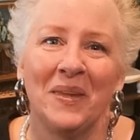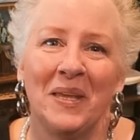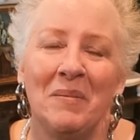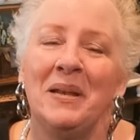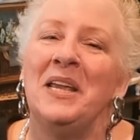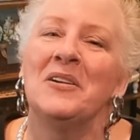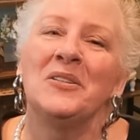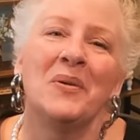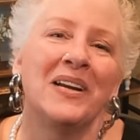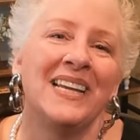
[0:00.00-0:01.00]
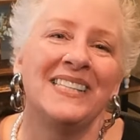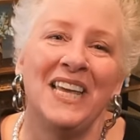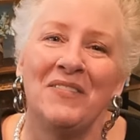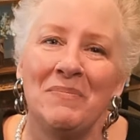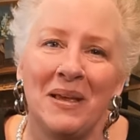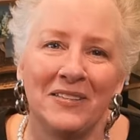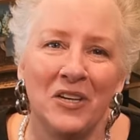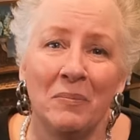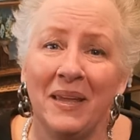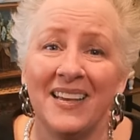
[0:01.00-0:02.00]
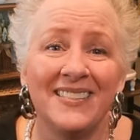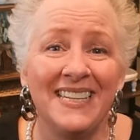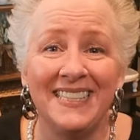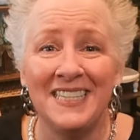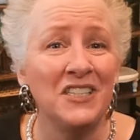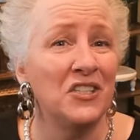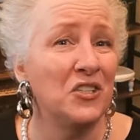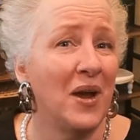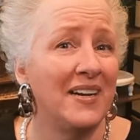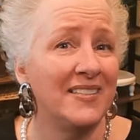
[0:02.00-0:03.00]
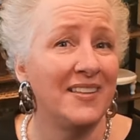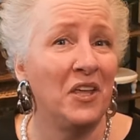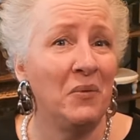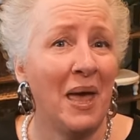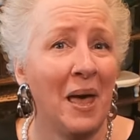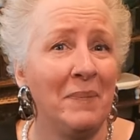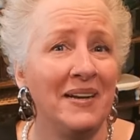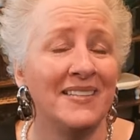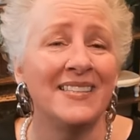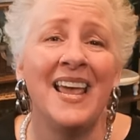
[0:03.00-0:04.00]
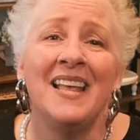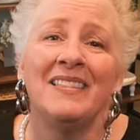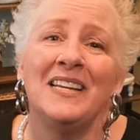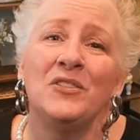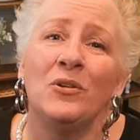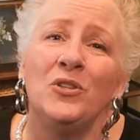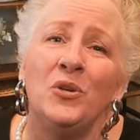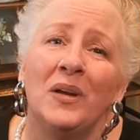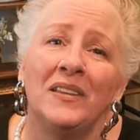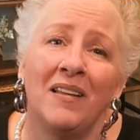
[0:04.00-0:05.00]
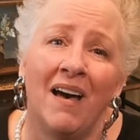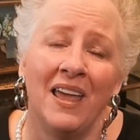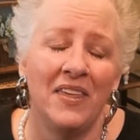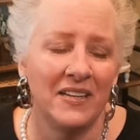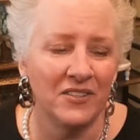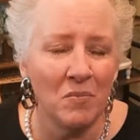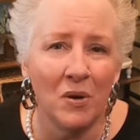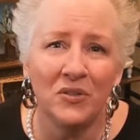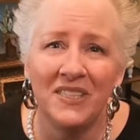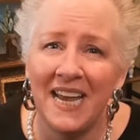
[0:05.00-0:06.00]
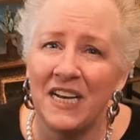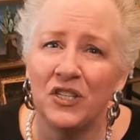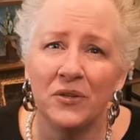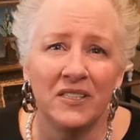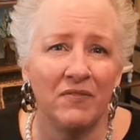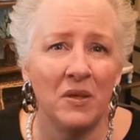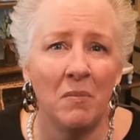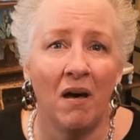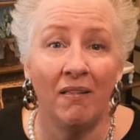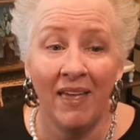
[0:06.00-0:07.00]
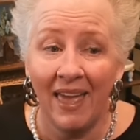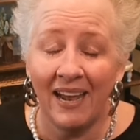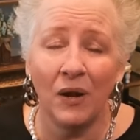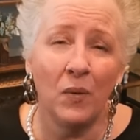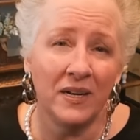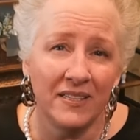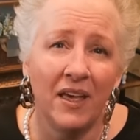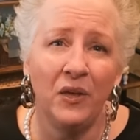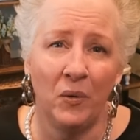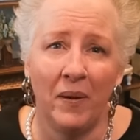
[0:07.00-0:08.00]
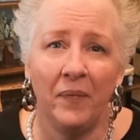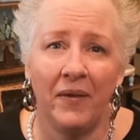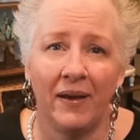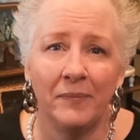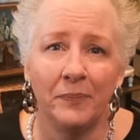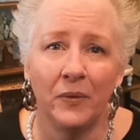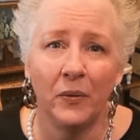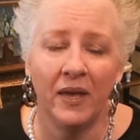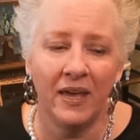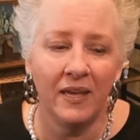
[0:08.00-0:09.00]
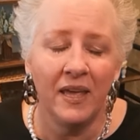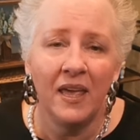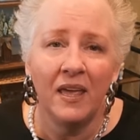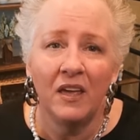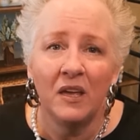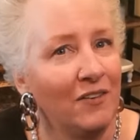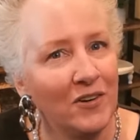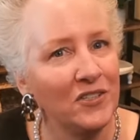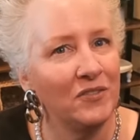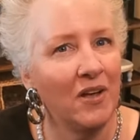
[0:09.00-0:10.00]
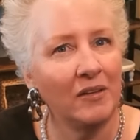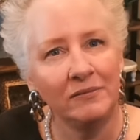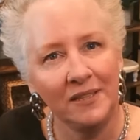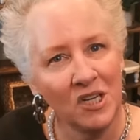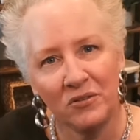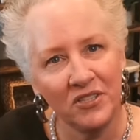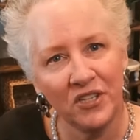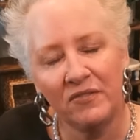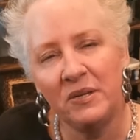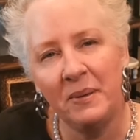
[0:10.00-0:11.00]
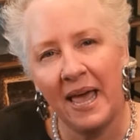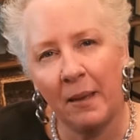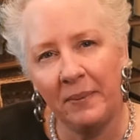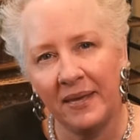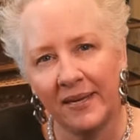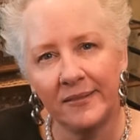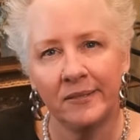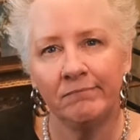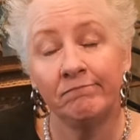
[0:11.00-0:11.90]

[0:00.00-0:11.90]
But here's where it gets even messier, because they didn't just try to sell you happiness. They sold you a lie that is the most dangerous of them all, and I want to tell you about that, okay? First of all, you don't deserve to be happy yet.